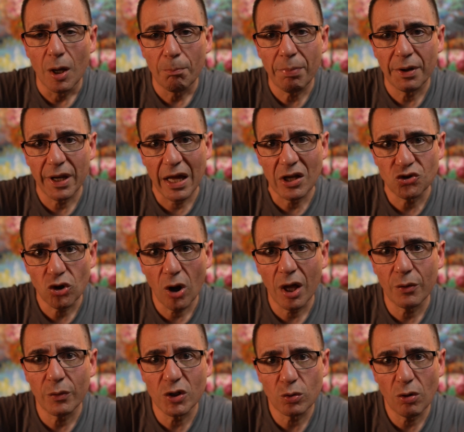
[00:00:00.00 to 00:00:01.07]
But
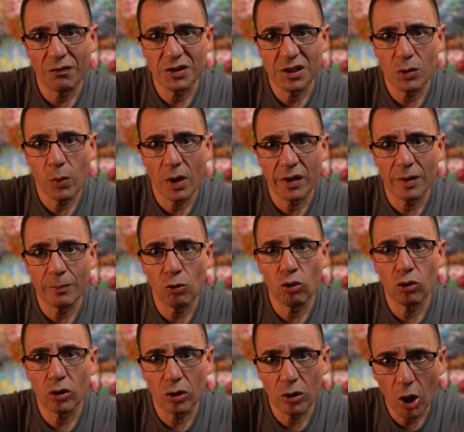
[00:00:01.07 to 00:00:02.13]
angina is obviously one of the
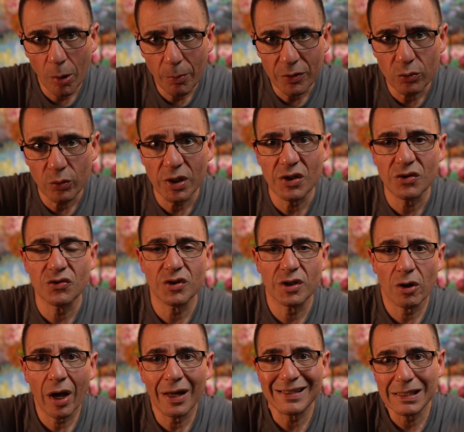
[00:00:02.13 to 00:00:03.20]
more common reasons that
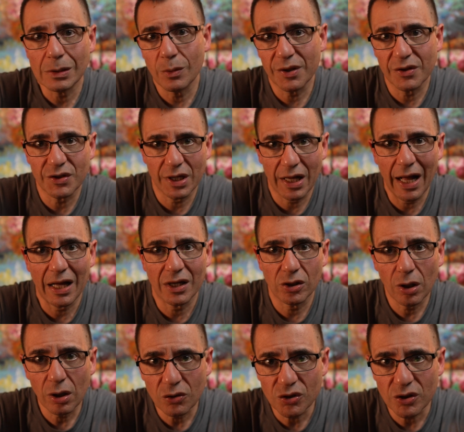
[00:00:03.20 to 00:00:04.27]
I deal with as a
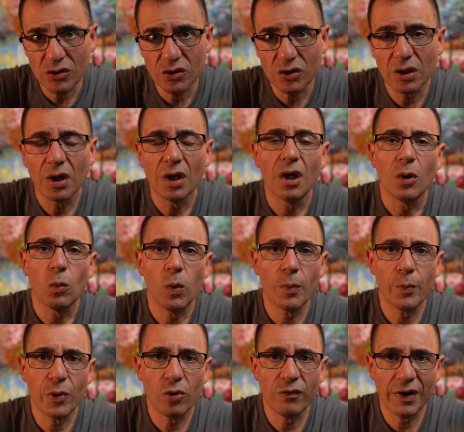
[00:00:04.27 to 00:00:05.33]
cardiologist when
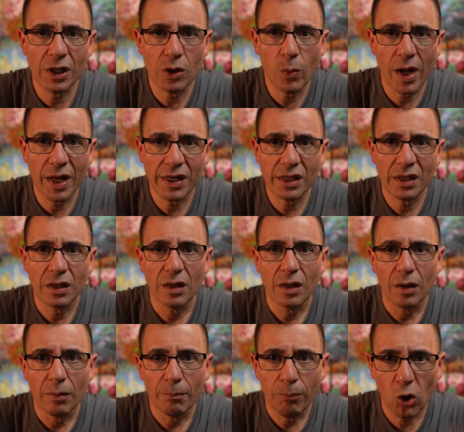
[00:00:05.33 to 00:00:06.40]
we're evaluating
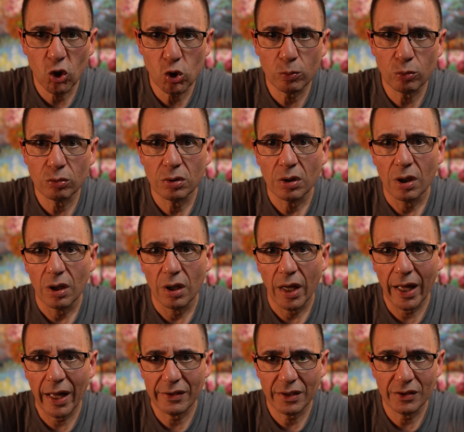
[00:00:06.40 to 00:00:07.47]
possible
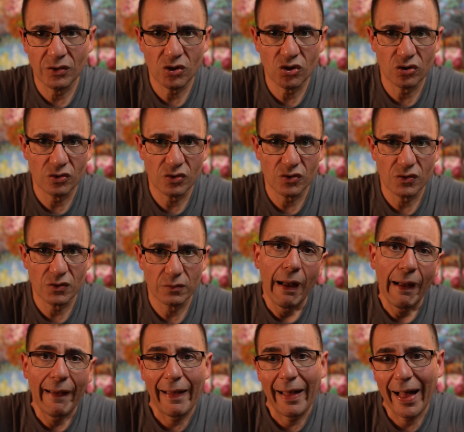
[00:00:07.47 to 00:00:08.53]
heart conditions.
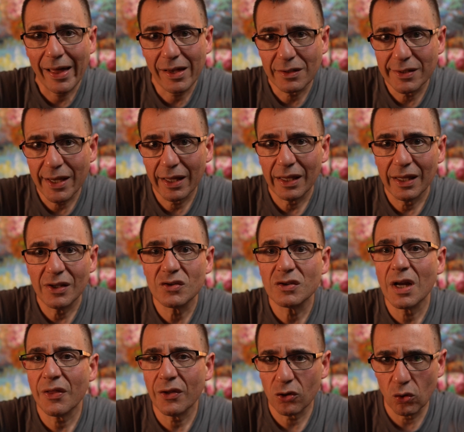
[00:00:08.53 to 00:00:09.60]
A heart attack is
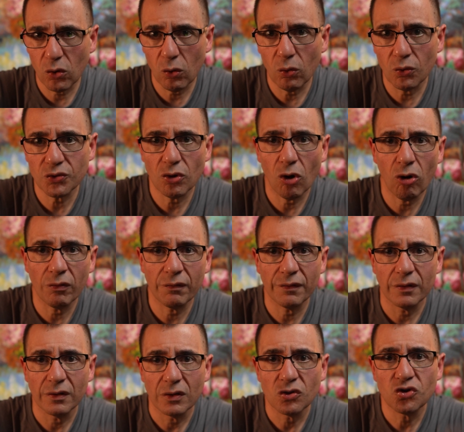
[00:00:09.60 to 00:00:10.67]
another cause of
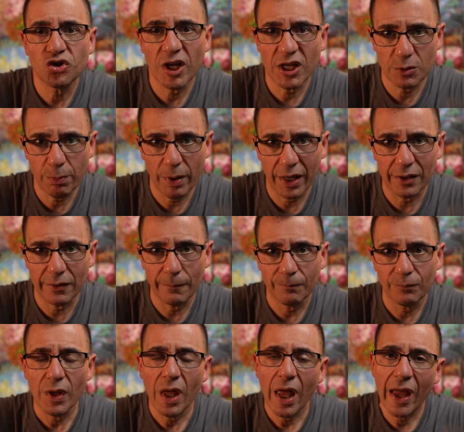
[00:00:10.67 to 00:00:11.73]
chest pain.
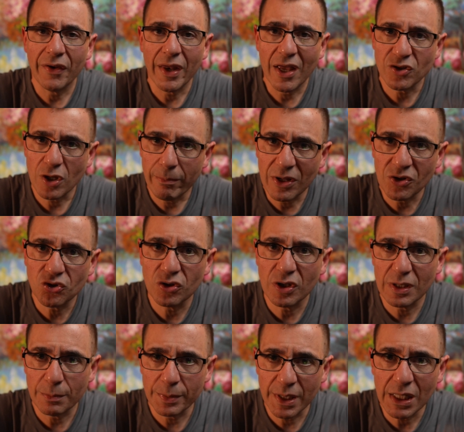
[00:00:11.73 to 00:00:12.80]
And as I mentioned at
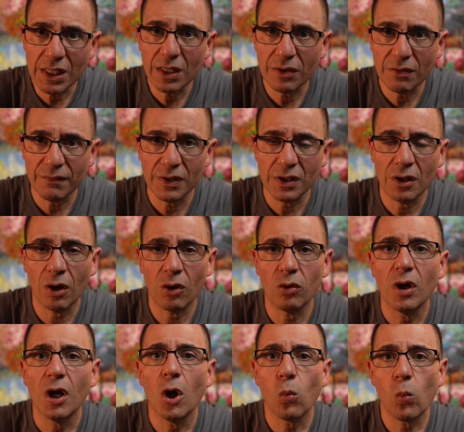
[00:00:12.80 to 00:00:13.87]
the beginning of the video,
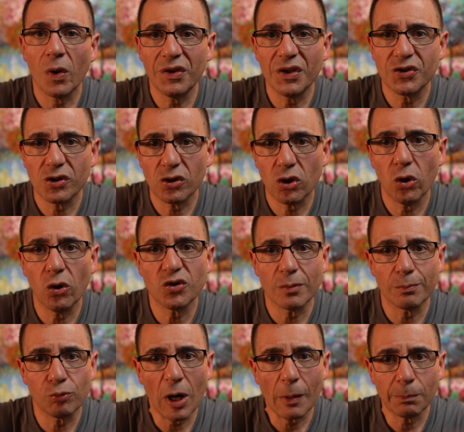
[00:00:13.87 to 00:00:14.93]
when this occurs
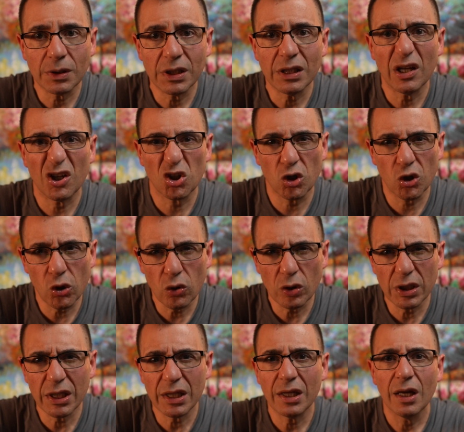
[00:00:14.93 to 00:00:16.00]
abruptly,
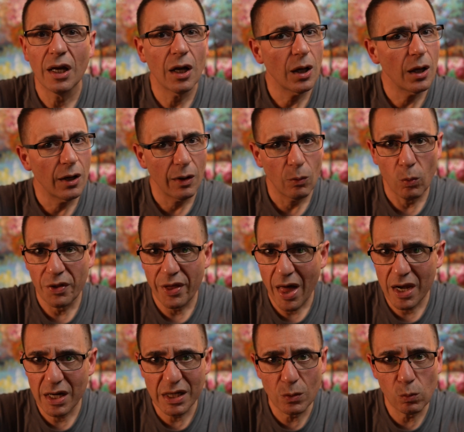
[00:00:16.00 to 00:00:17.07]
acutely,
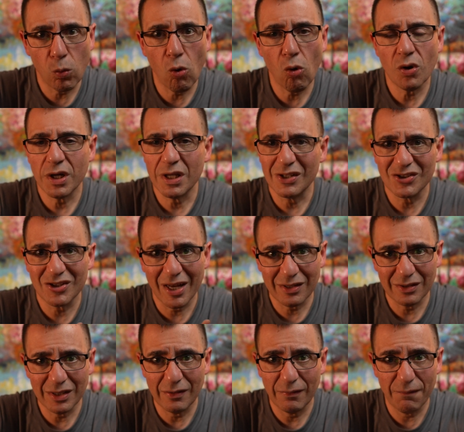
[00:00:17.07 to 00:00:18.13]
without any warning,
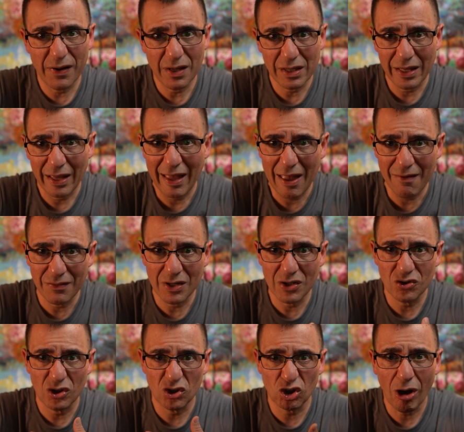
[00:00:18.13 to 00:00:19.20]
suddenly feeling a
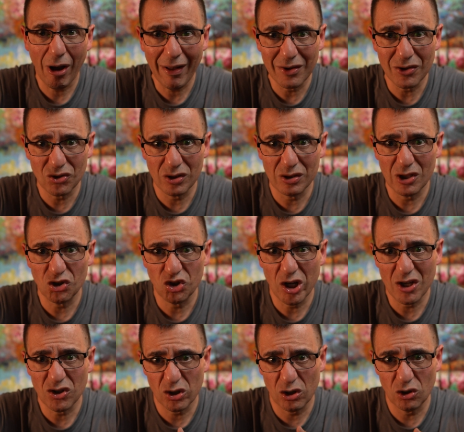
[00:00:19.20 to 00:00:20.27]
heaviness, a tightness in the
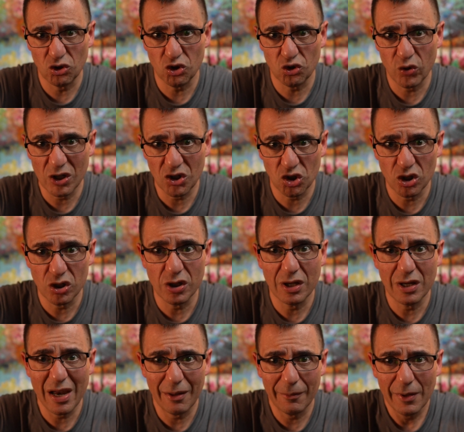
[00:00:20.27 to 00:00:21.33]
chest,
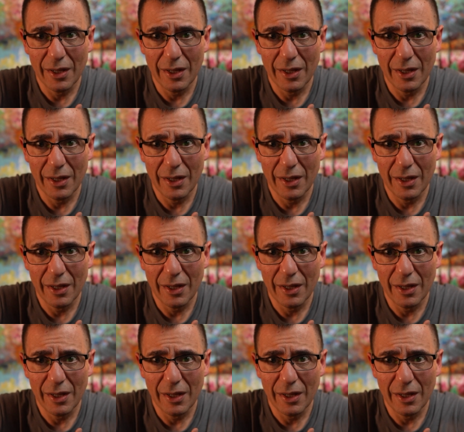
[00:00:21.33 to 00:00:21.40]
constriction,